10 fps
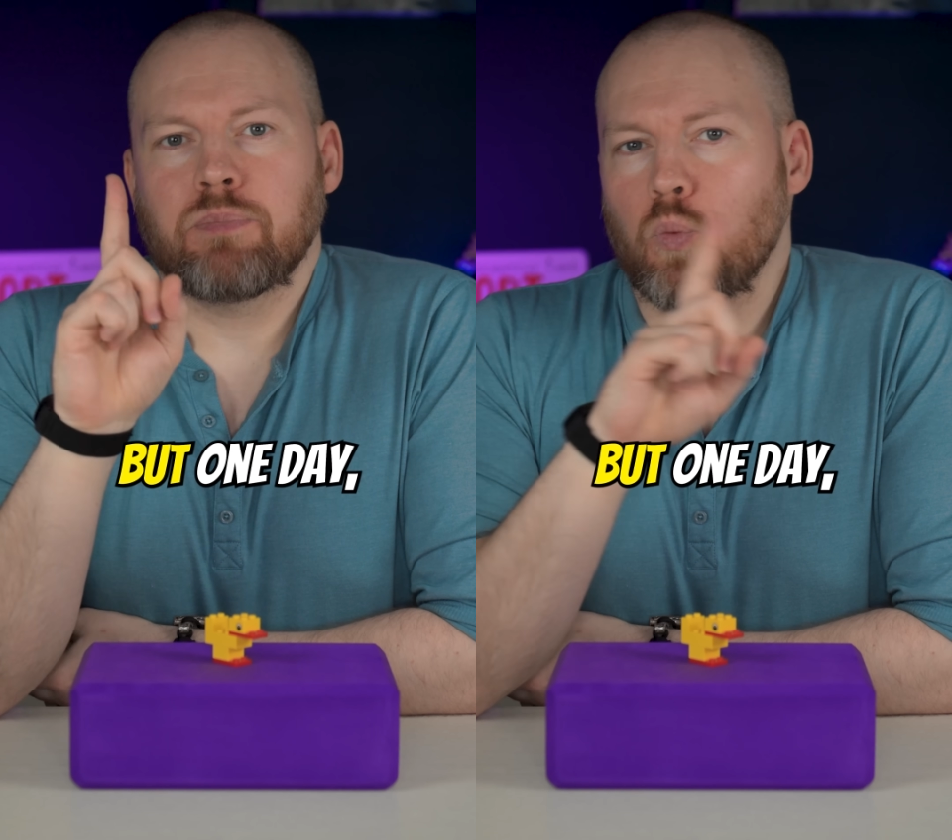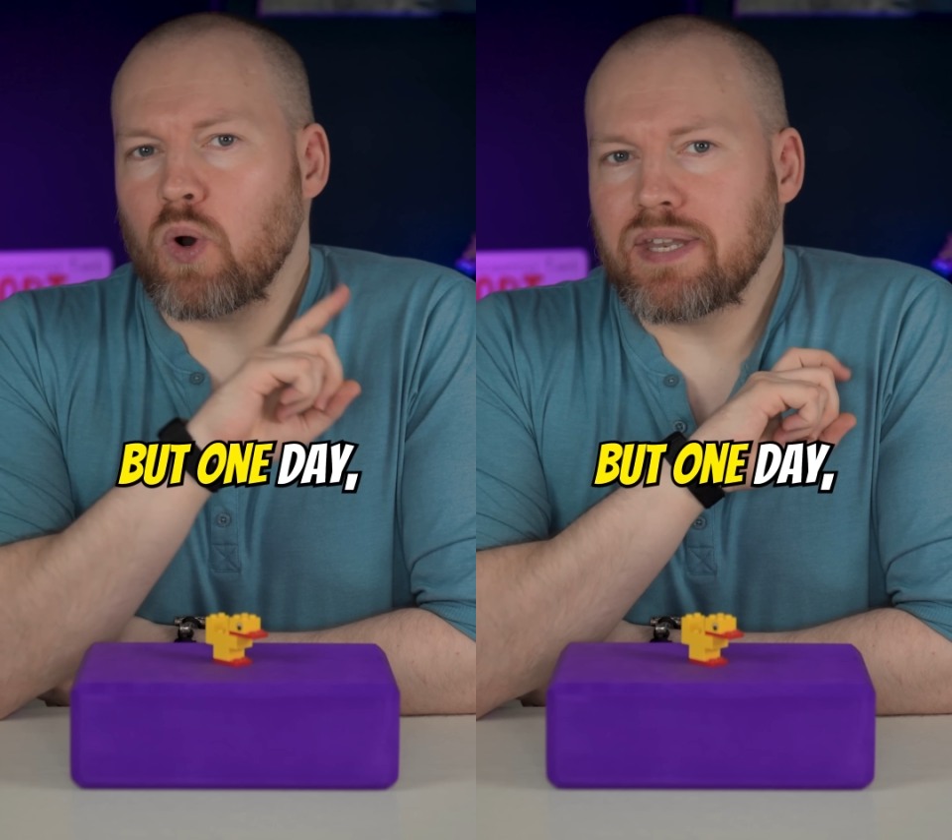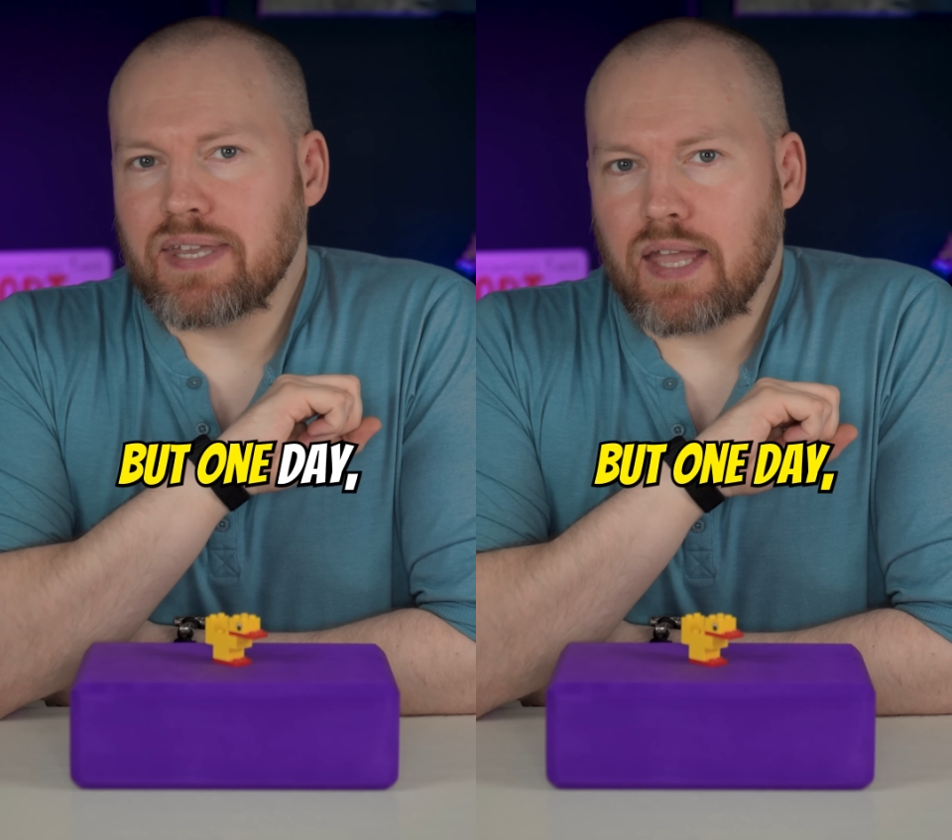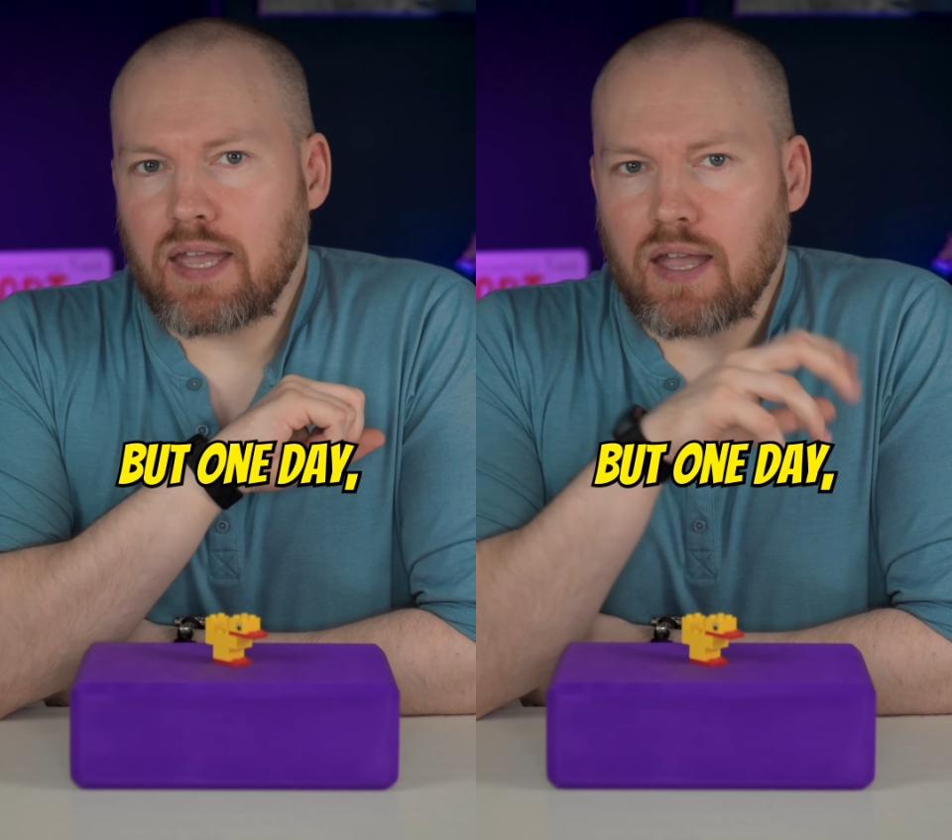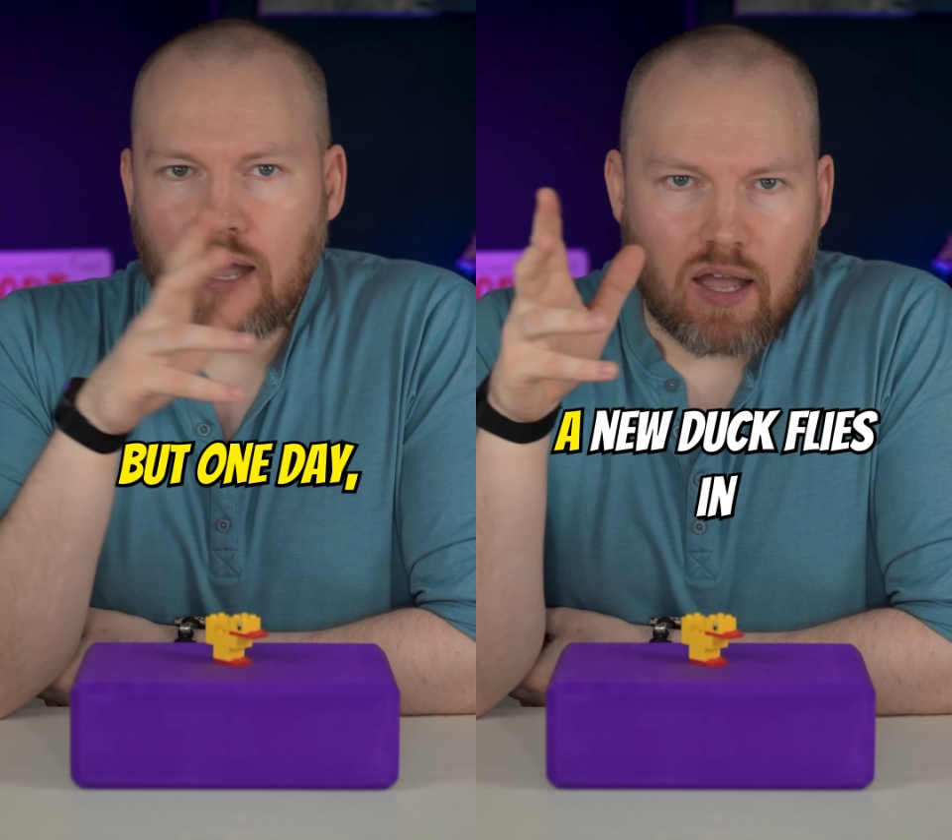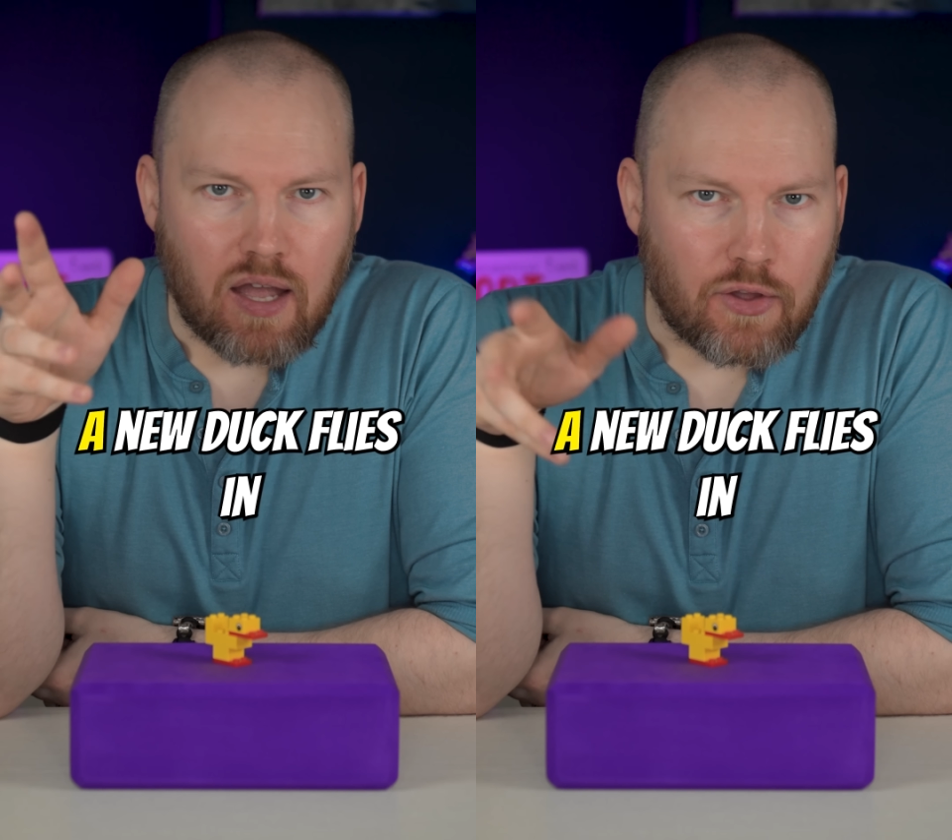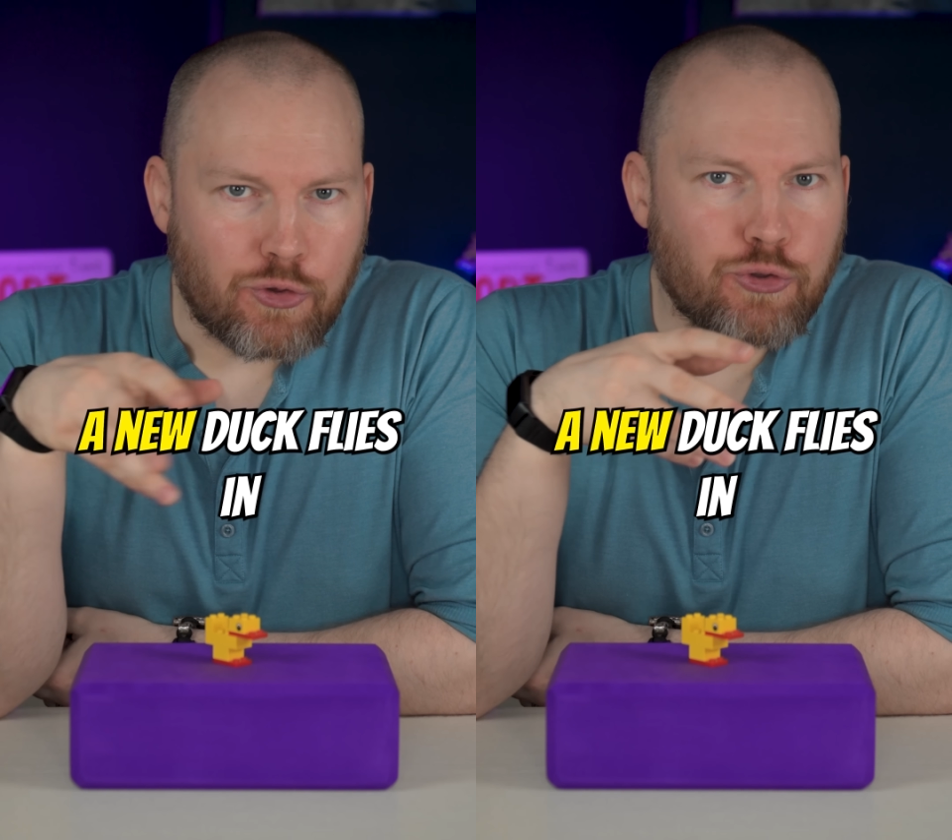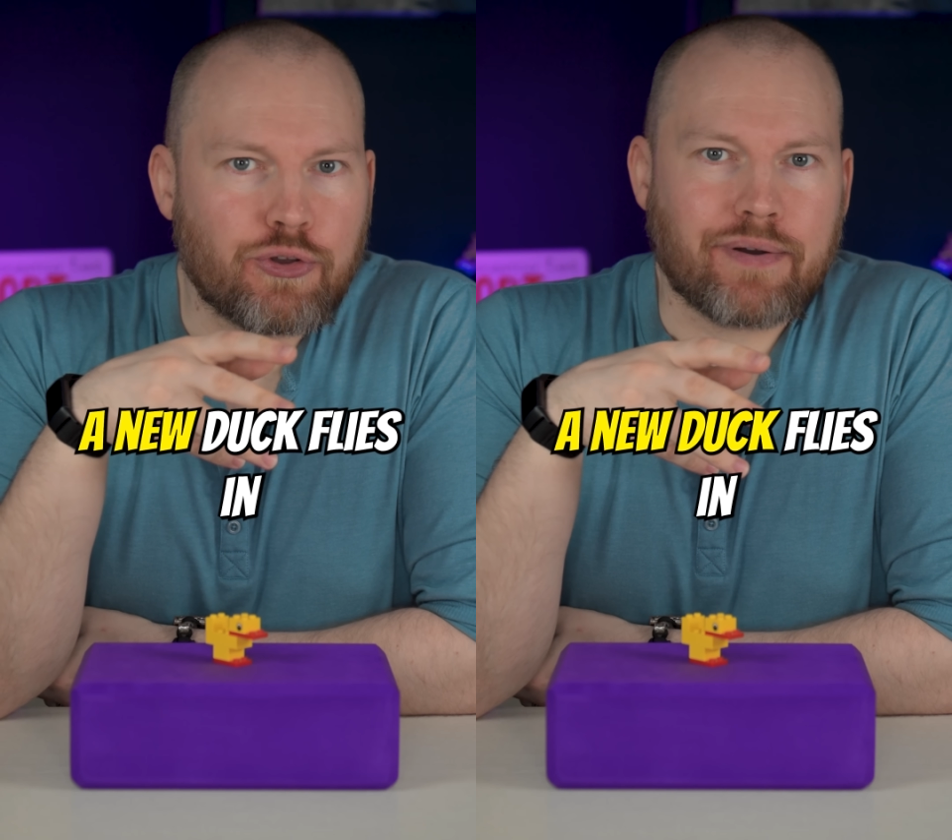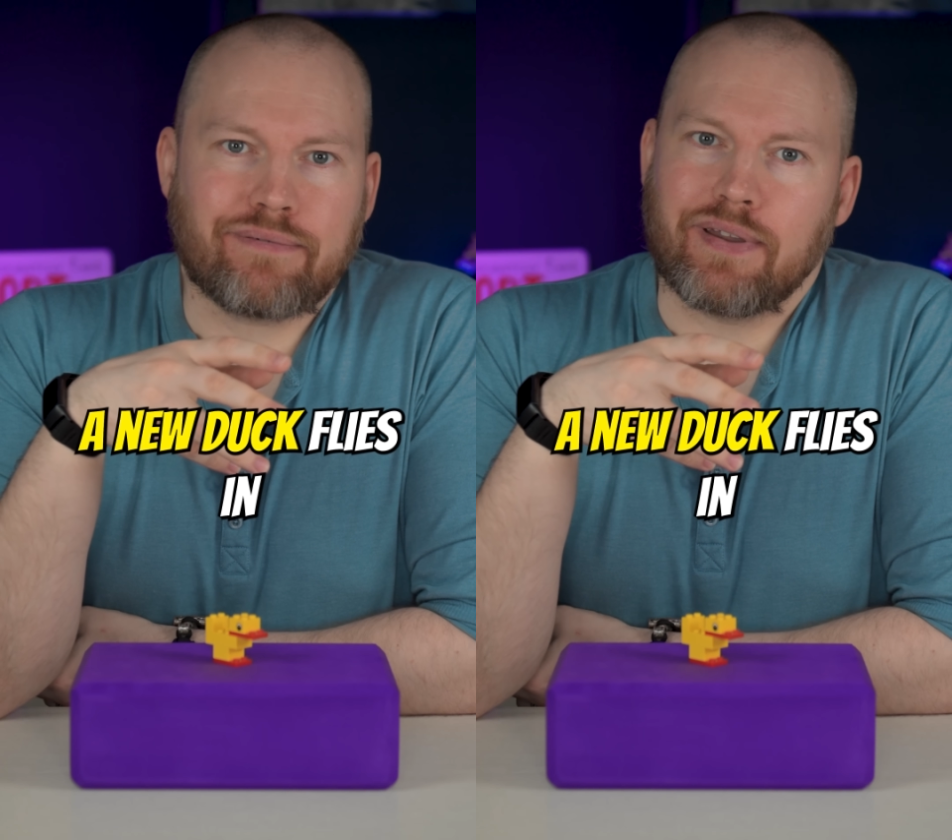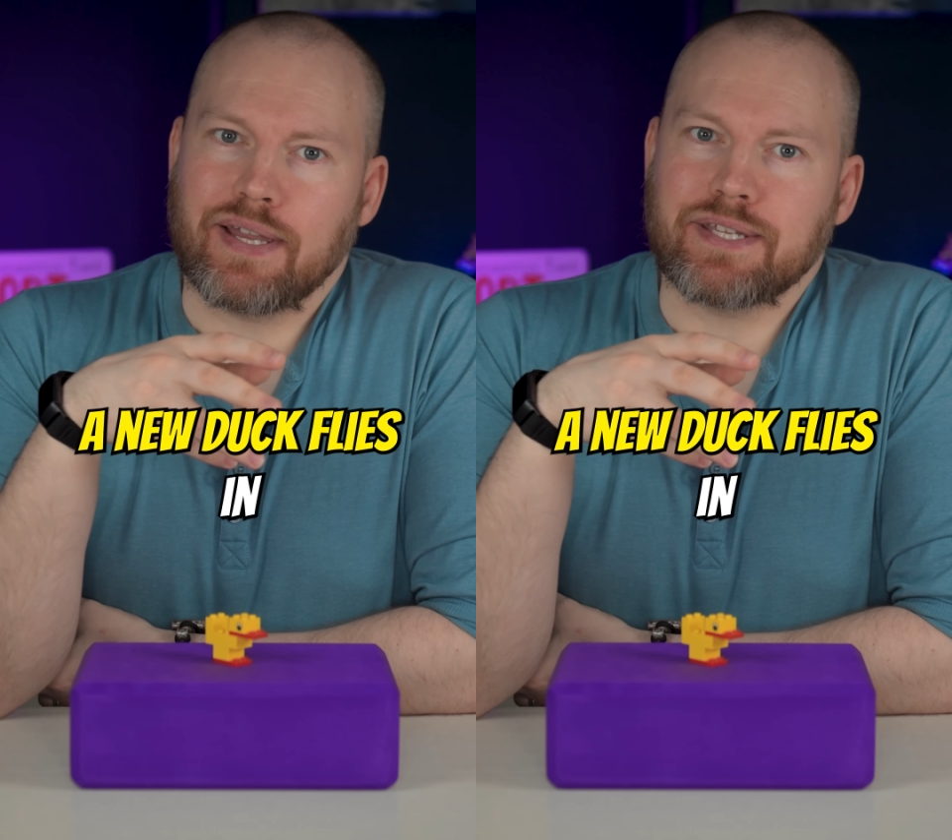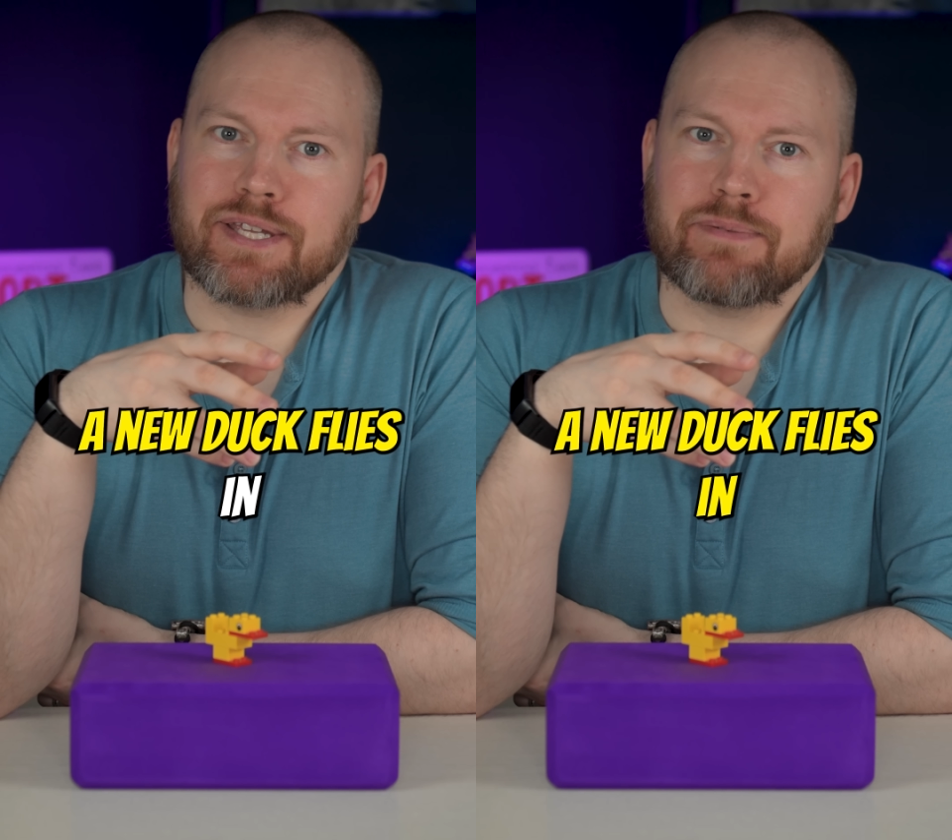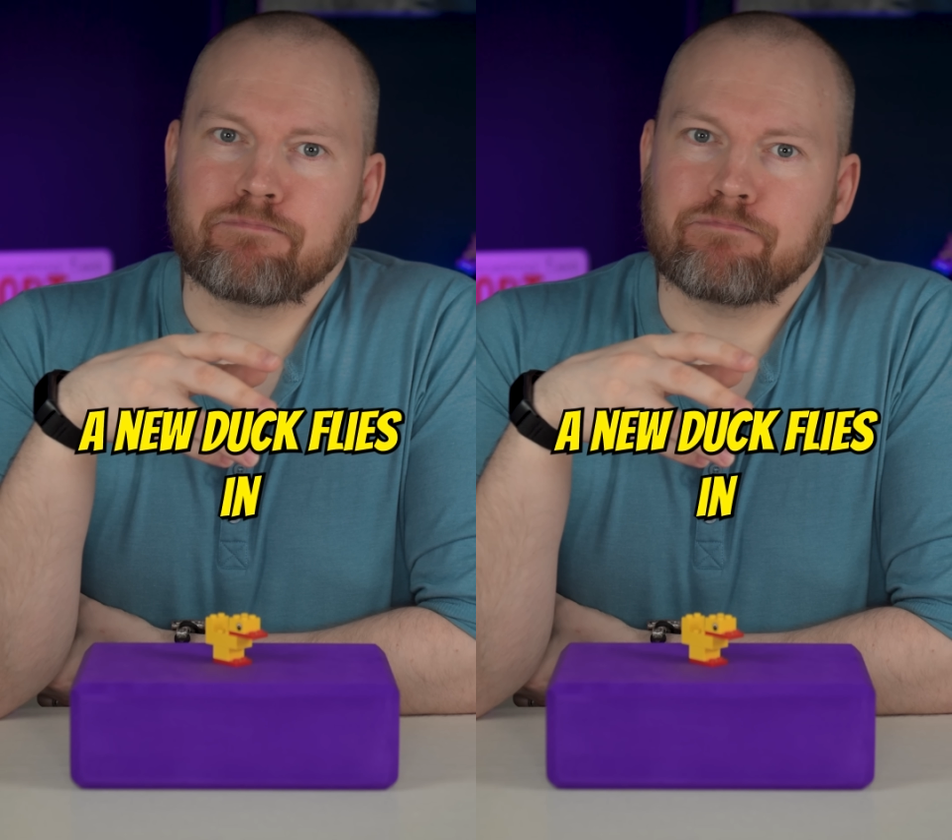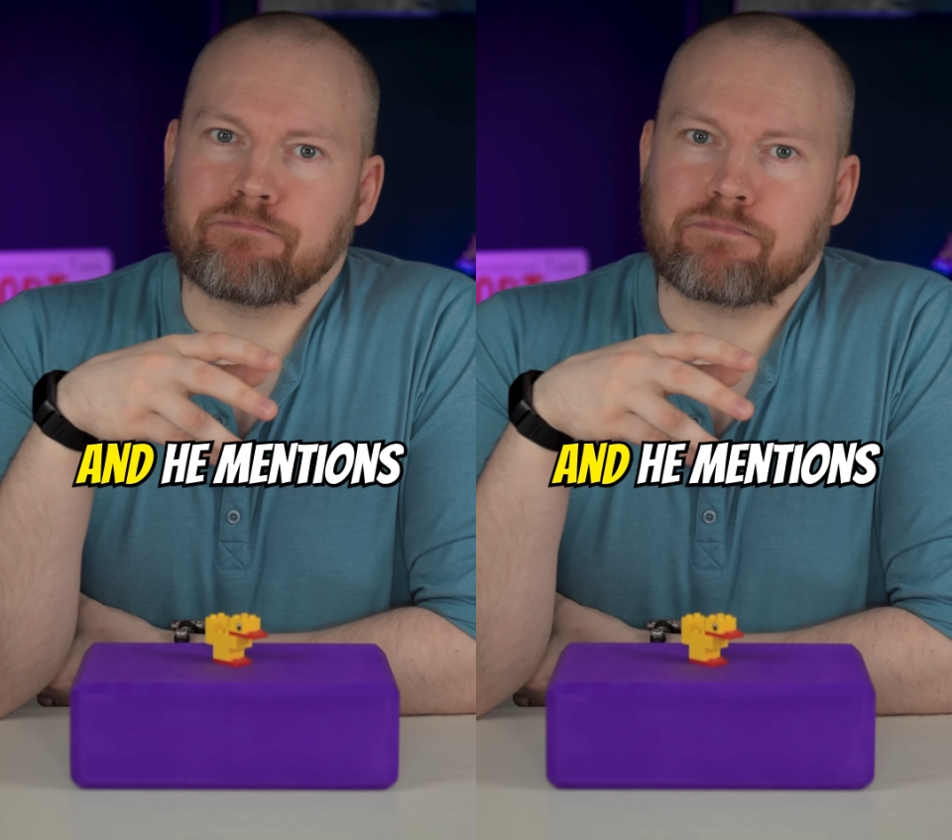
But one day, a new duck flies in